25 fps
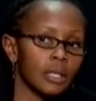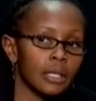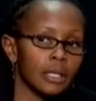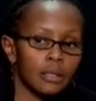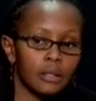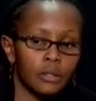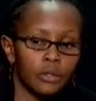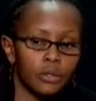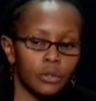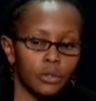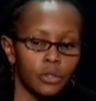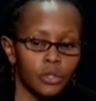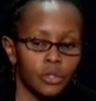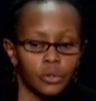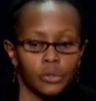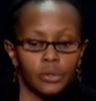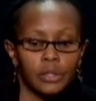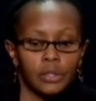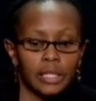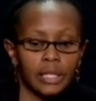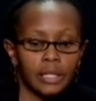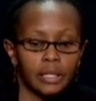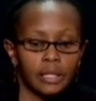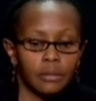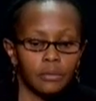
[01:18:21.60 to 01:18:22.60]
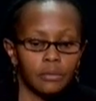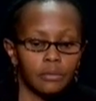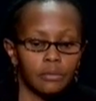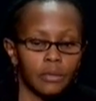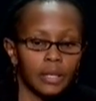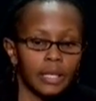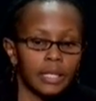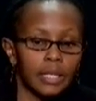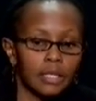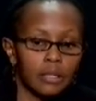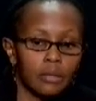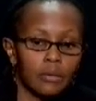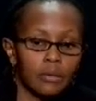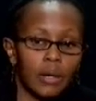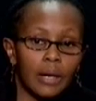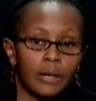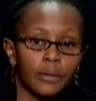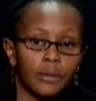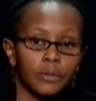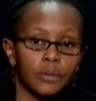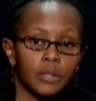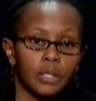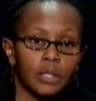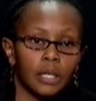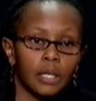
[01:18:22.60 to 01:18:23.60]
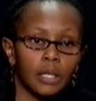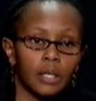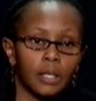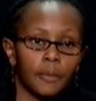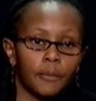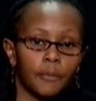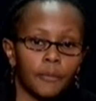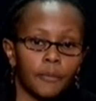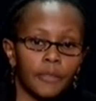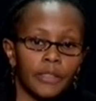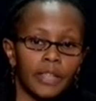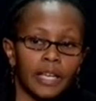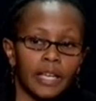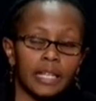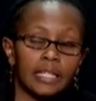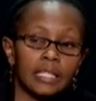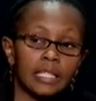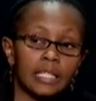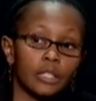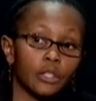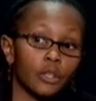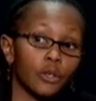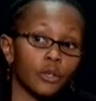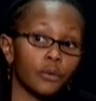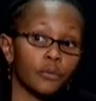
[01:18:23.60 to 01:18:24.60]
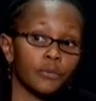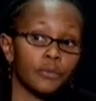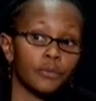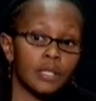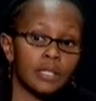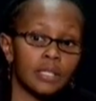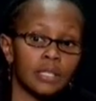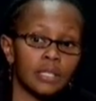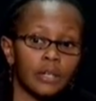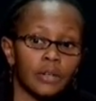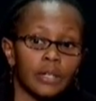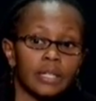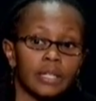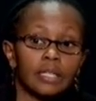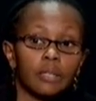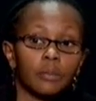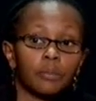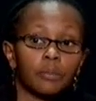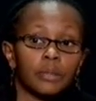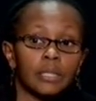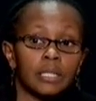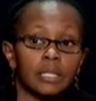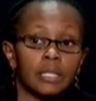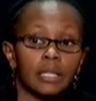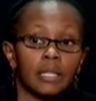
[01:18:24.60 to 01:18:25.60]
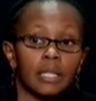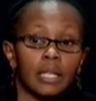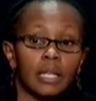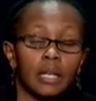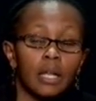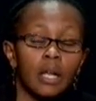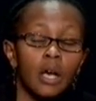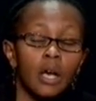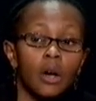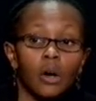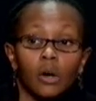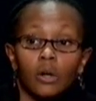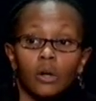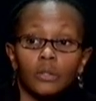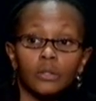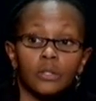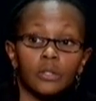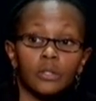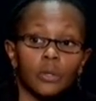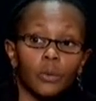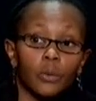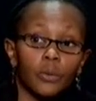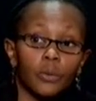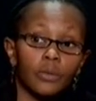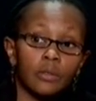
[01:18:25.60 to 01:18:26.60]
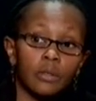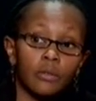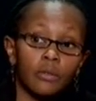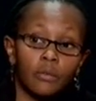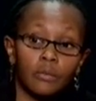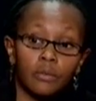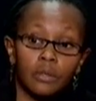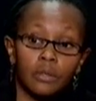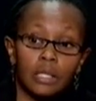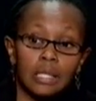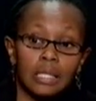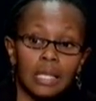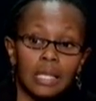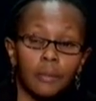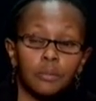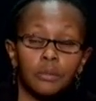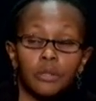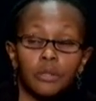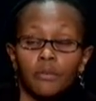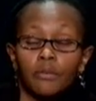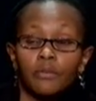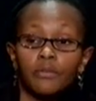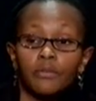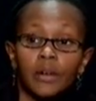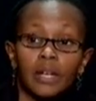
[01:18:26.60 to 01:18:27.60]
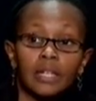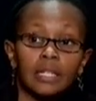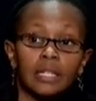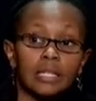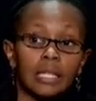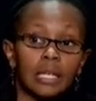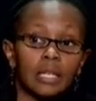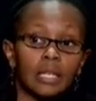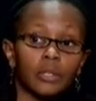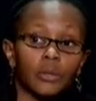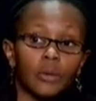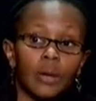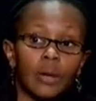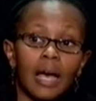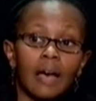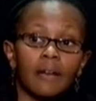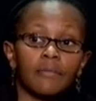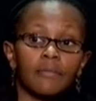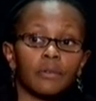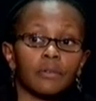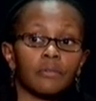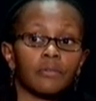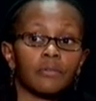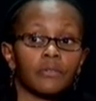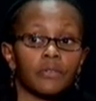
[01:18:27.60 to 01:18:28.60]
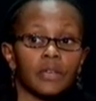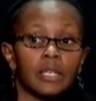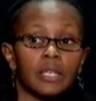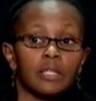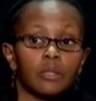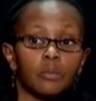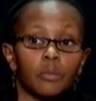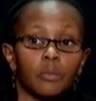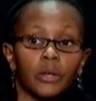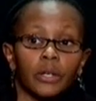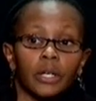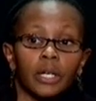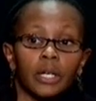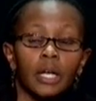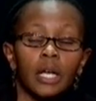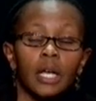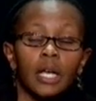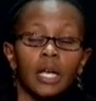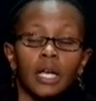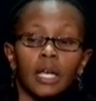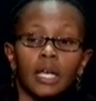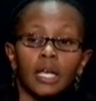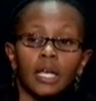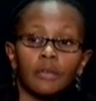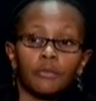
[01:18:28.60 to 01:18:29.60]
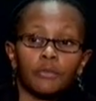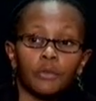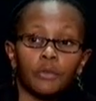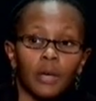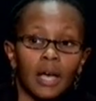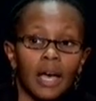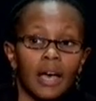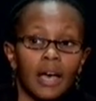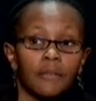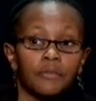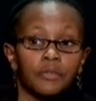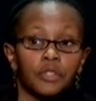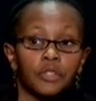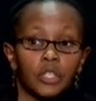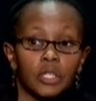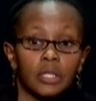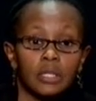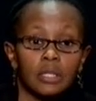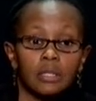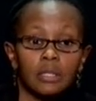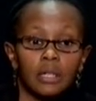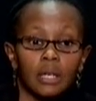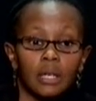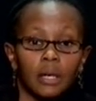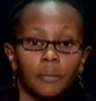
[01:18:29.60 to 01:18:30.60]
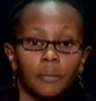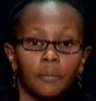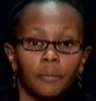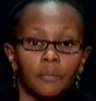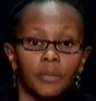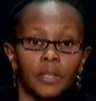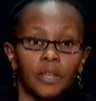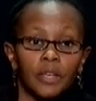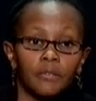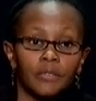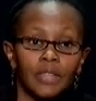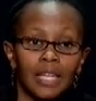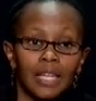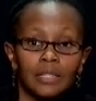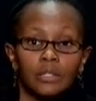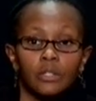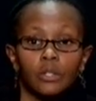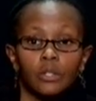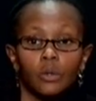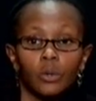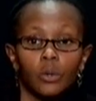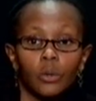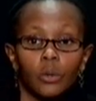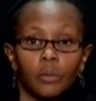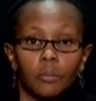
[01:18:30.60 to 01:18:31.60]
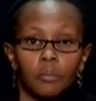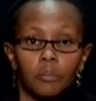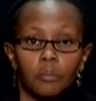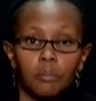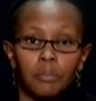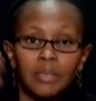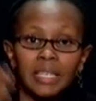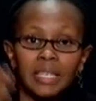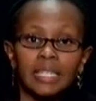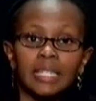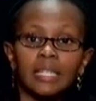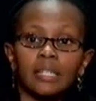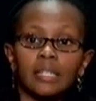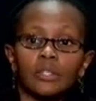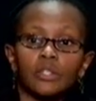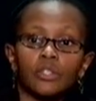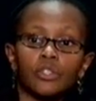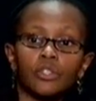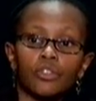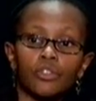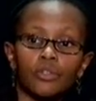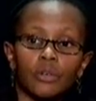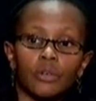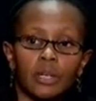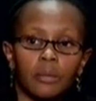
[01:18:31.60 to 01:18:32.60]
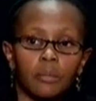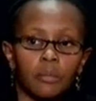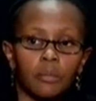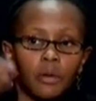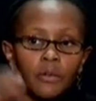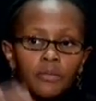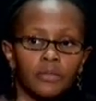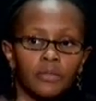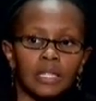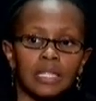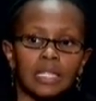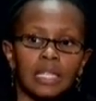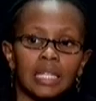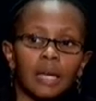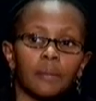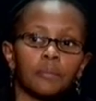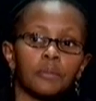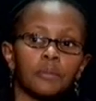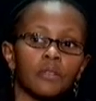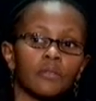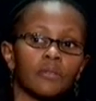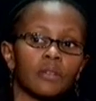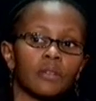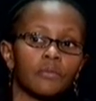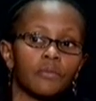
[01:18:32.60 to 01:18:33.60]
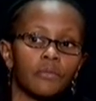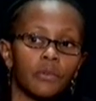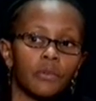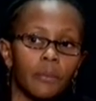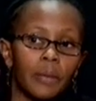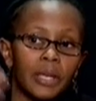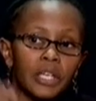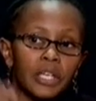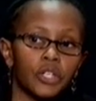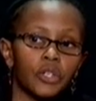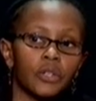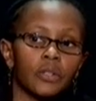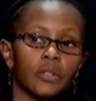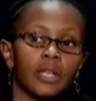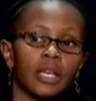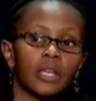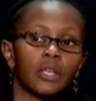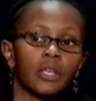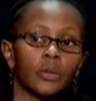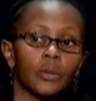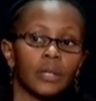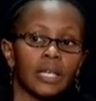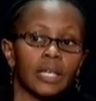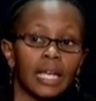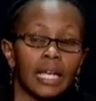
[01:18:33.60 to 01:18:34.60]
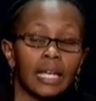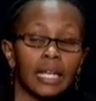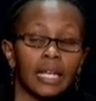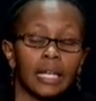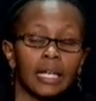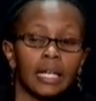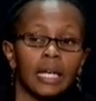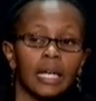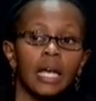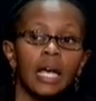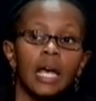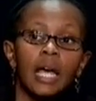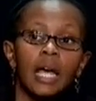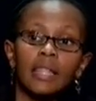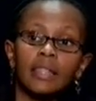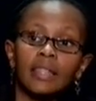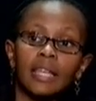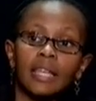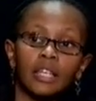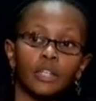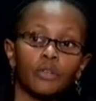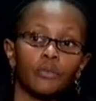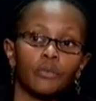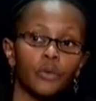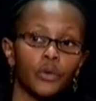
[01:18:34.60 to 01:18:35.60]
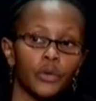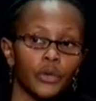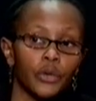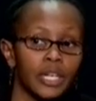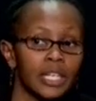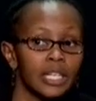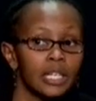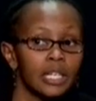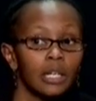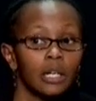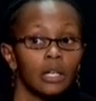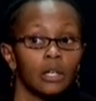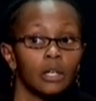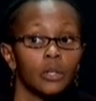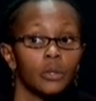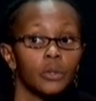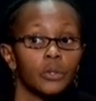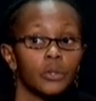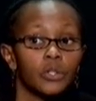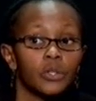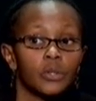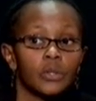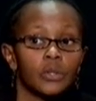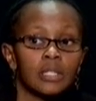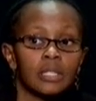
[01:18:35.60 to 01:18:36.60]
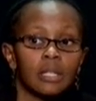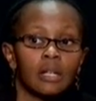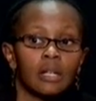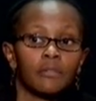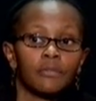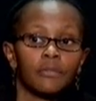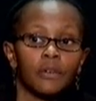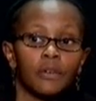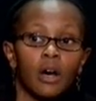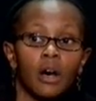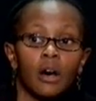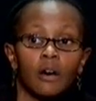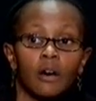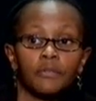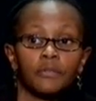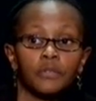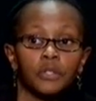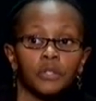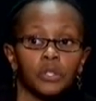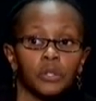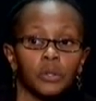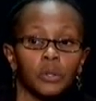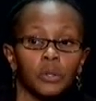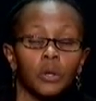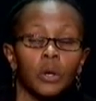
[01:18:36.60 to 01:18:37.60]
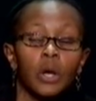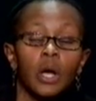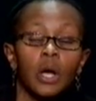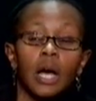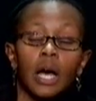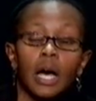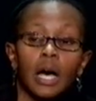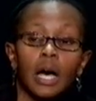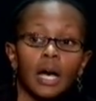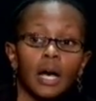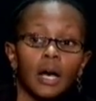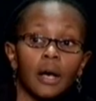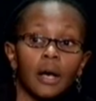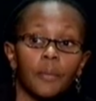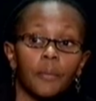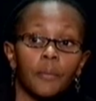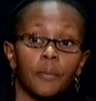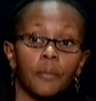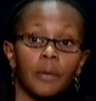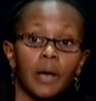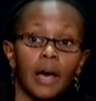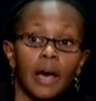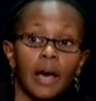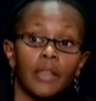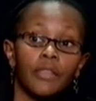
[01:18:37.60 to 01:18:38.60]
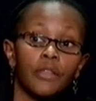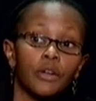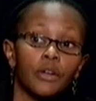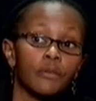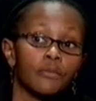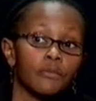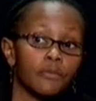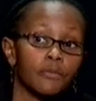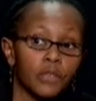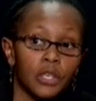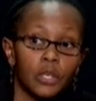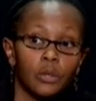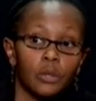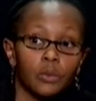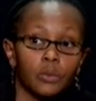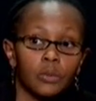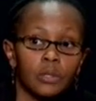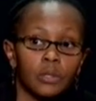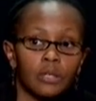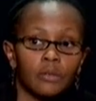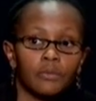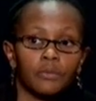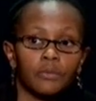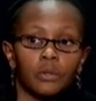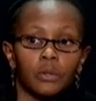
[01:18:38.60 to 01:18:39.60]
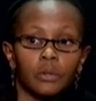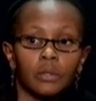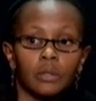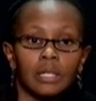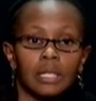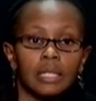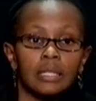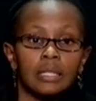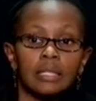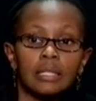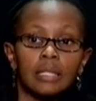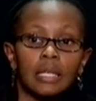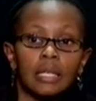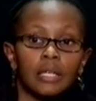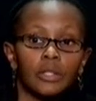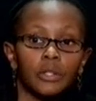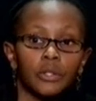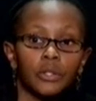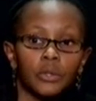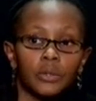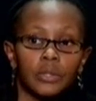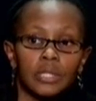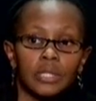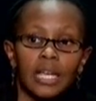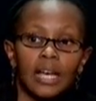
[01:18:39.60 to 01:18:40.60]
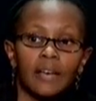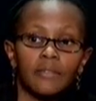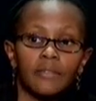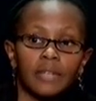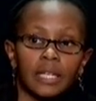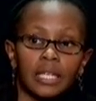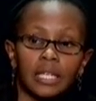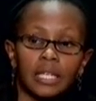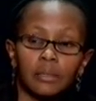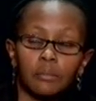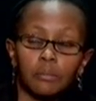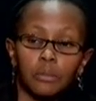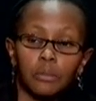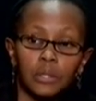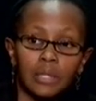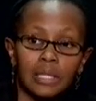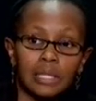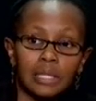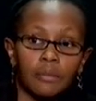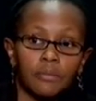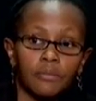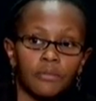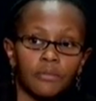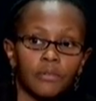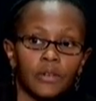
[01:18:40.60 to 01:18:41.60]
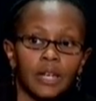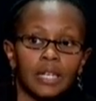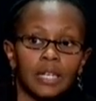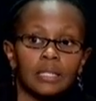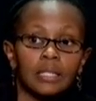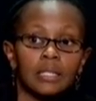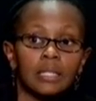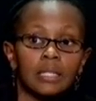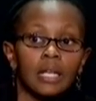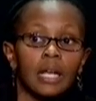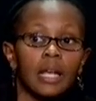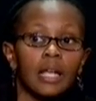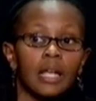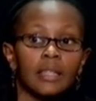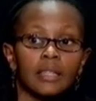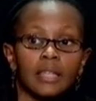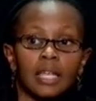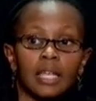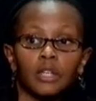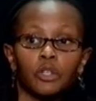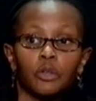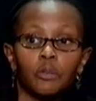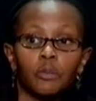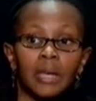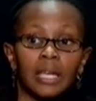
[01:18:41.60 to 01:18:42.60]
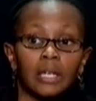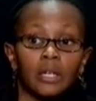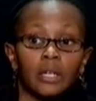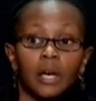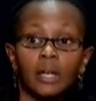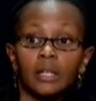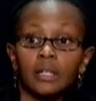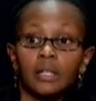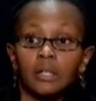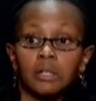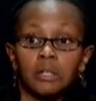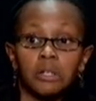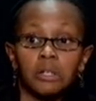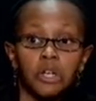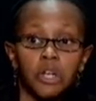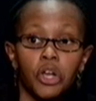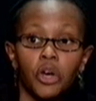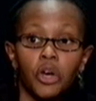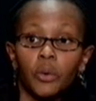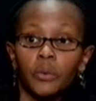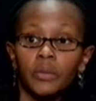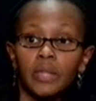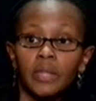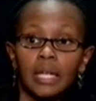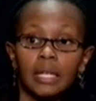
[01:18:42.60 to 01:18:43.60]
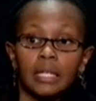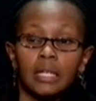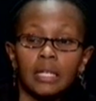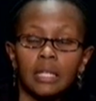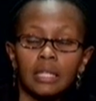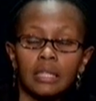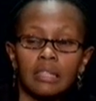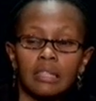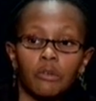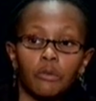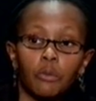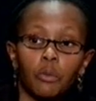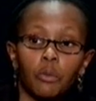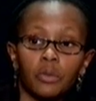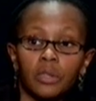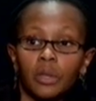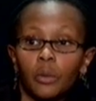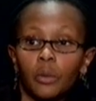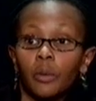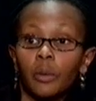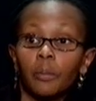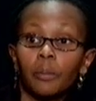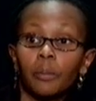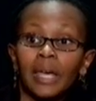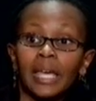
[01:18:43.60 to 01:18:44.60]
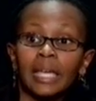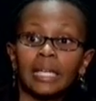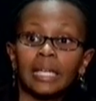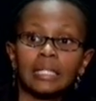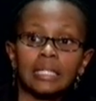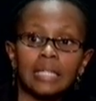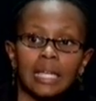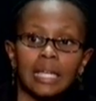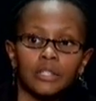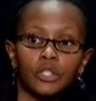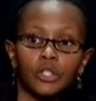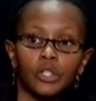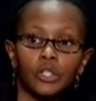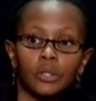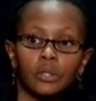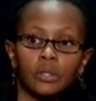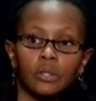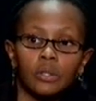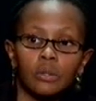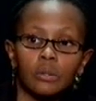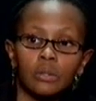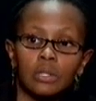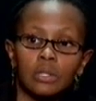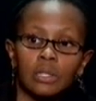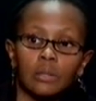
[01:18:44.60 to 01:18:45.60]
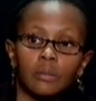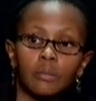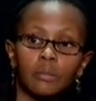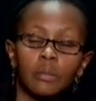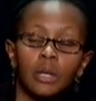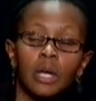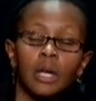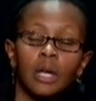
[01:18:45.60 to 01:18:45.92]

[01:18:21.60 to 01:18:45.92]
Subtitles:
you're truly right around the idea of serendipity. And then also the types of friends that you have on Facebook. If you have just, if that's your media stream of the types of information that you're getting, then you've already closed yourself off to other views. If you, let's say you don't have any Muslim friends, then you may not know that they were paying attention to some